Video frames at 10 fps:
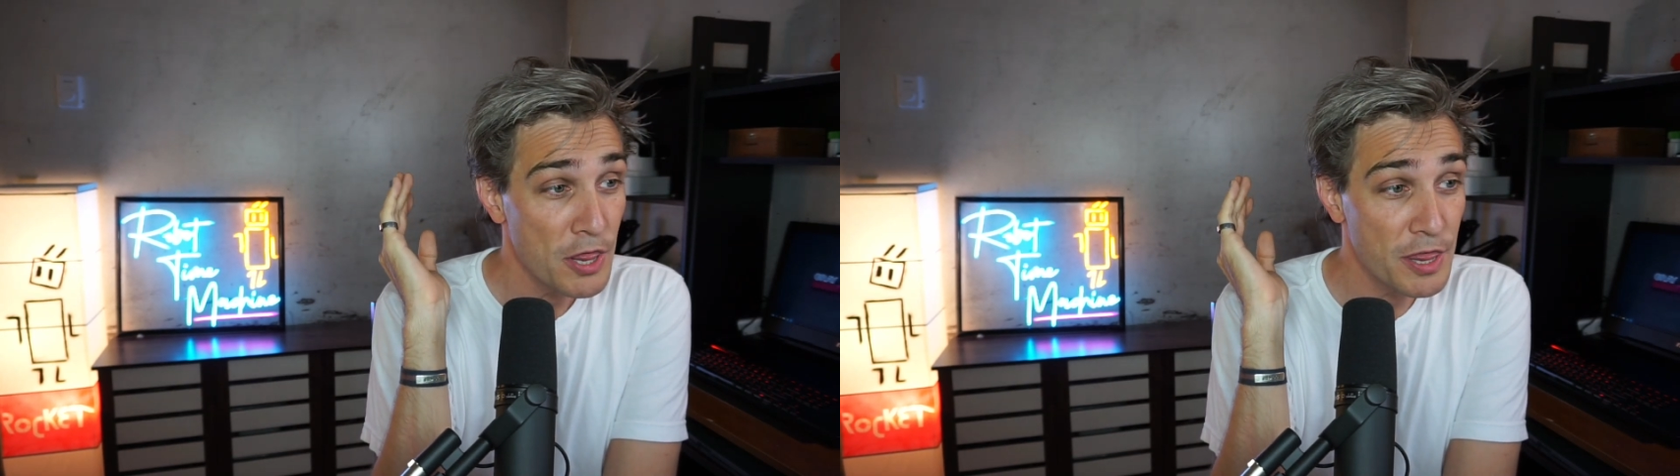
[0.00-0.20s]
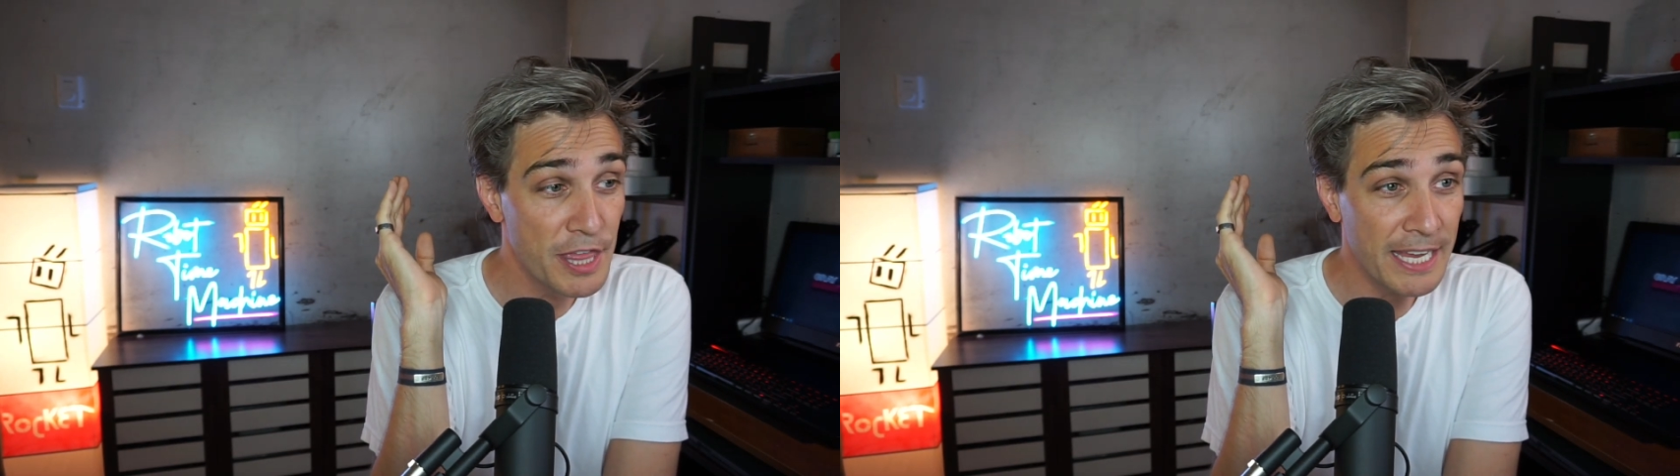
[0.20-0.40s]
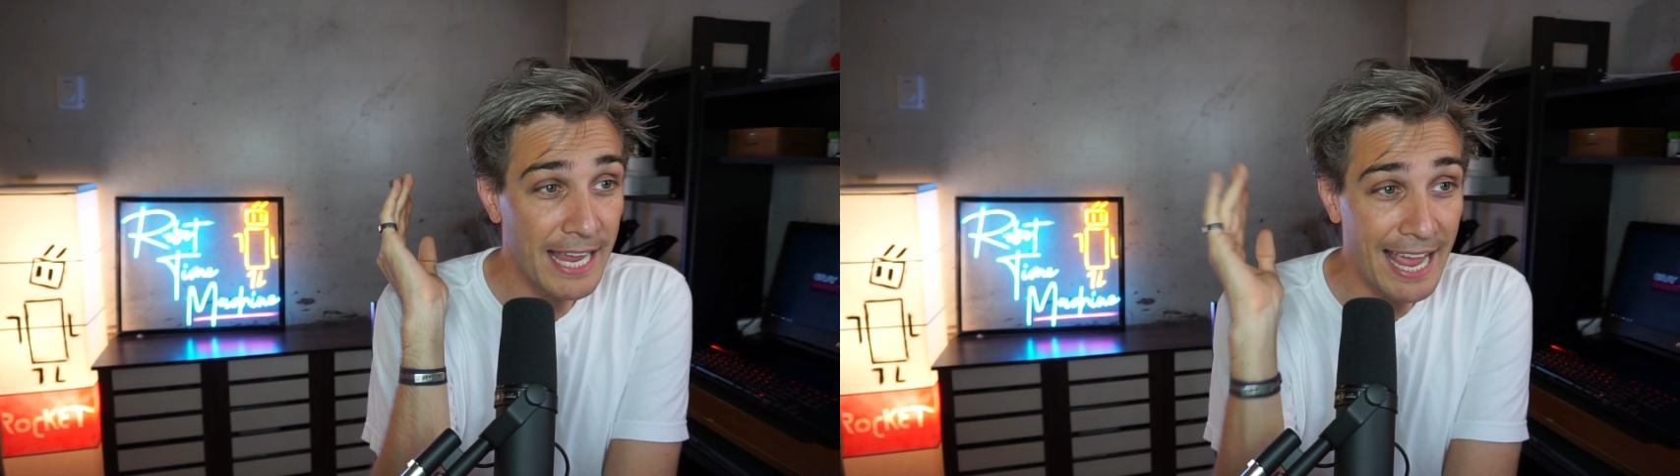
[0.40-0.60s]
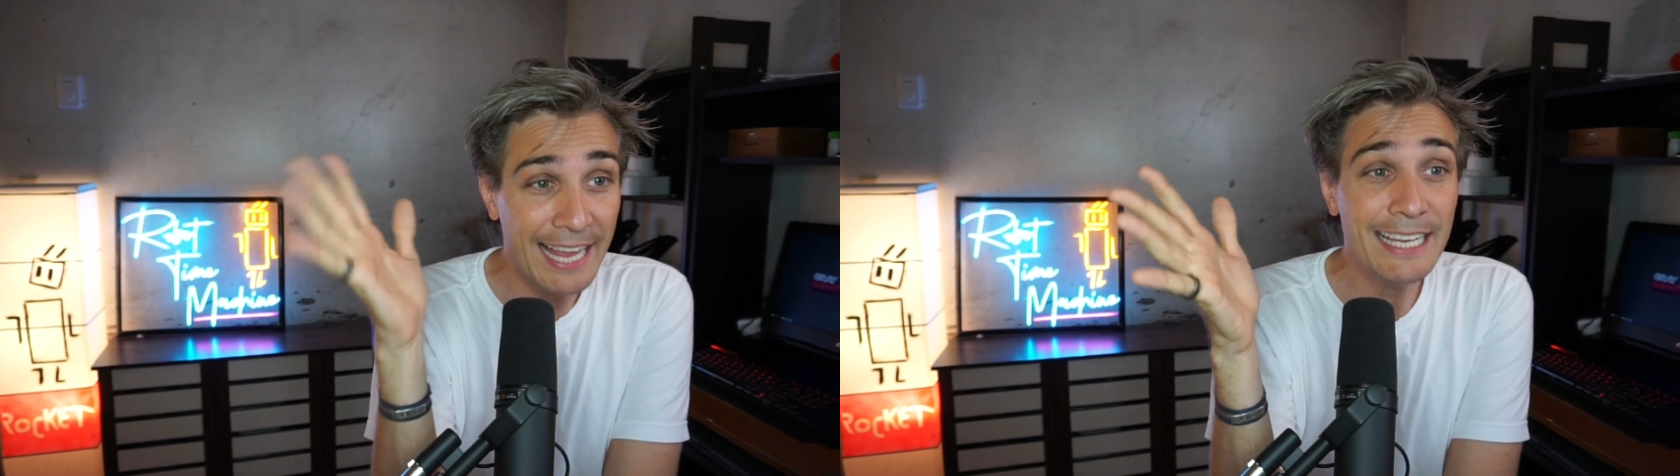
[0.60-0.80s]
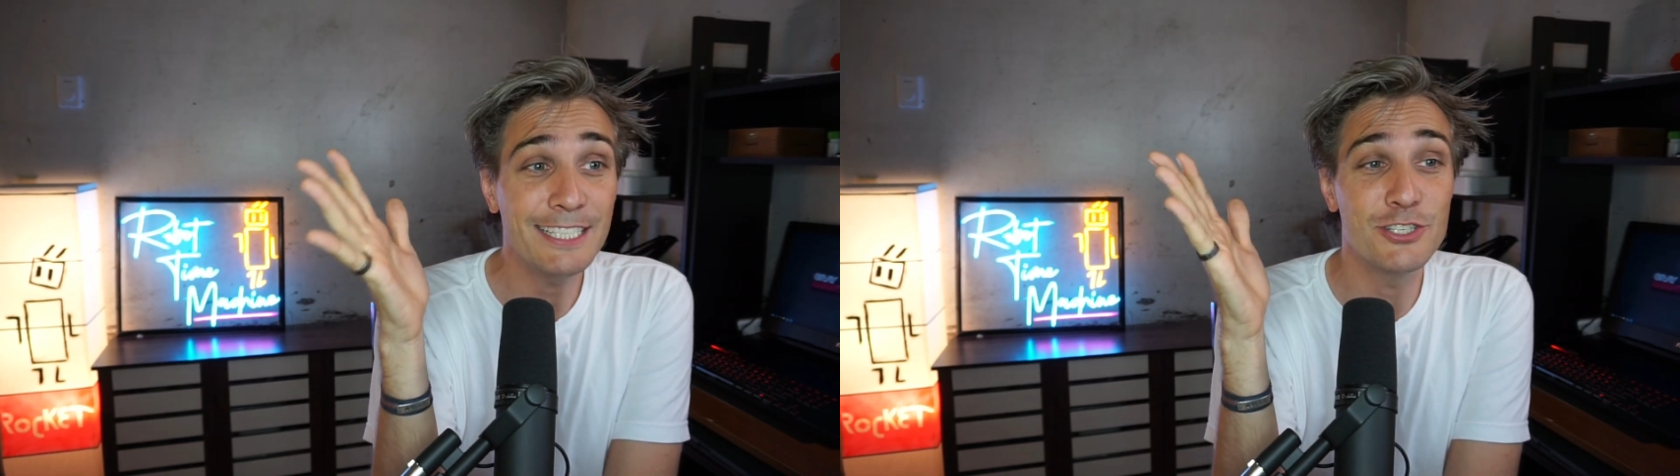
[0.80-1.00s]
the
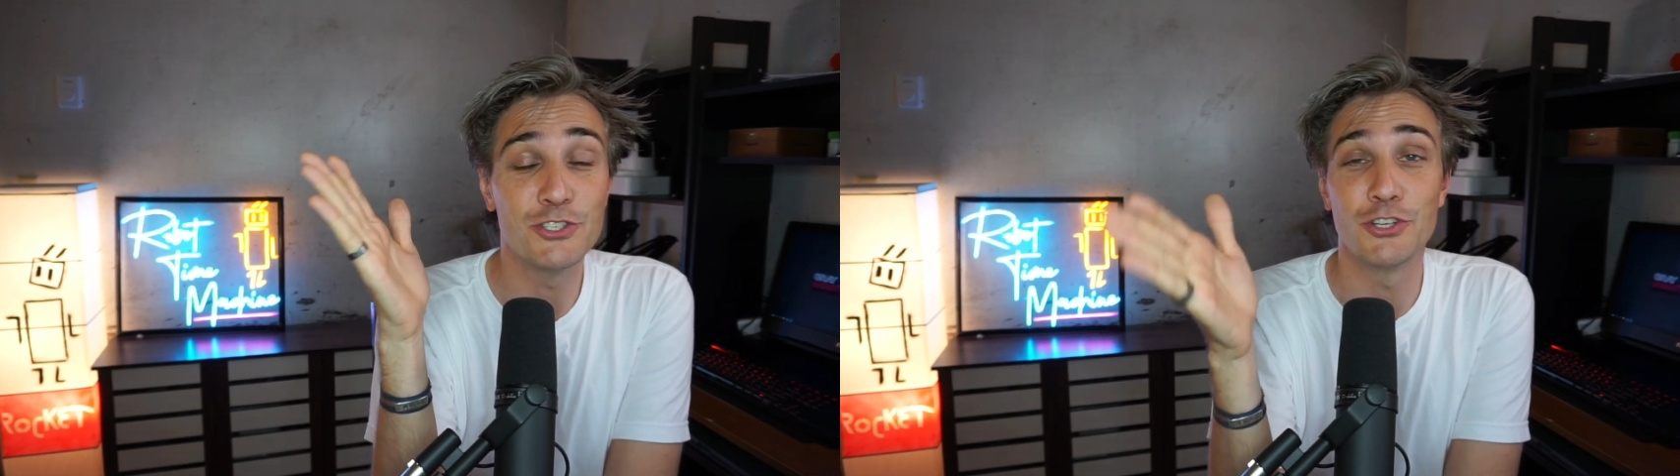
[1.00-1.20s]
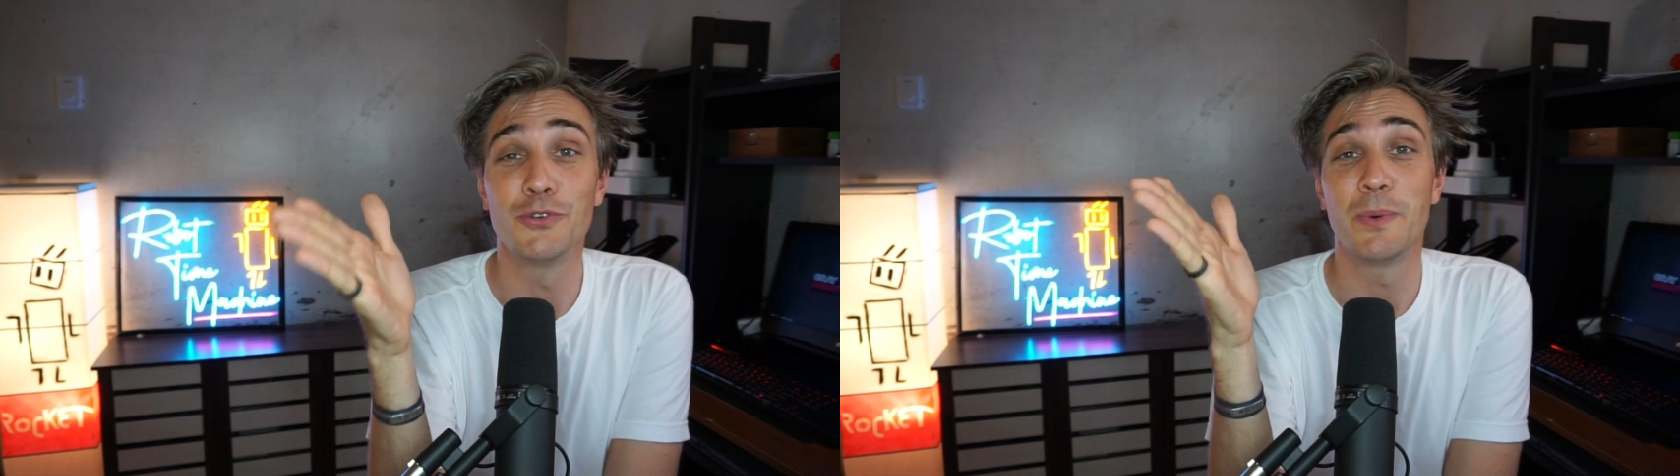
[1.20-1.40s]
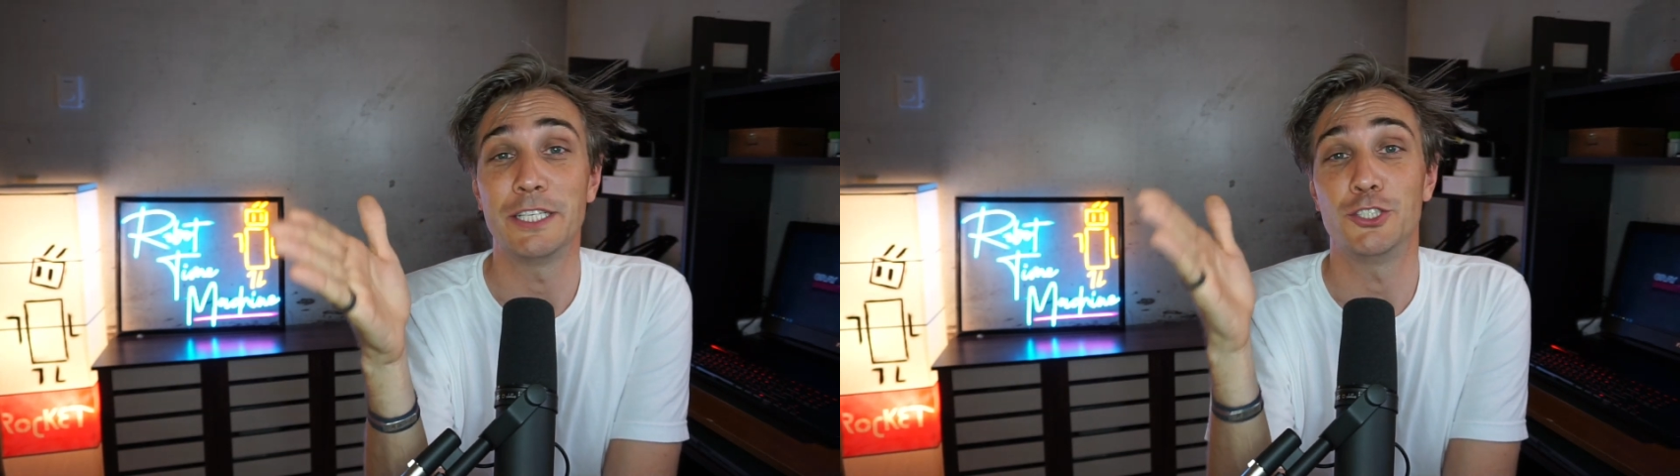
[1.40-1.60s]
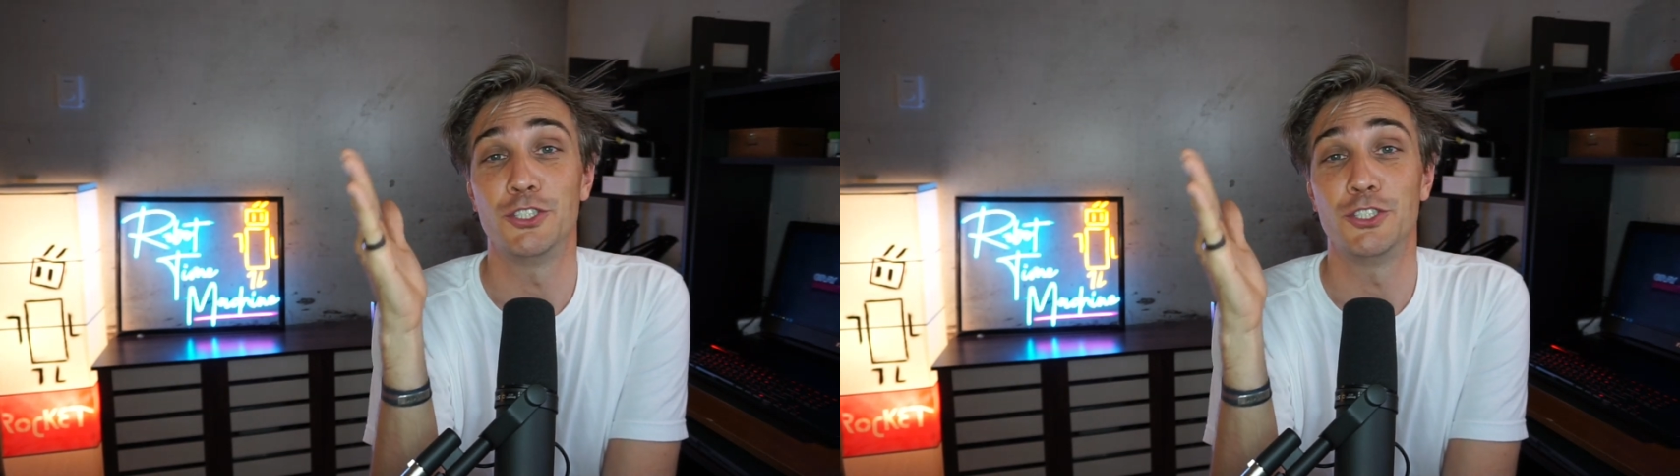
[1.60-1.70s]
ease to which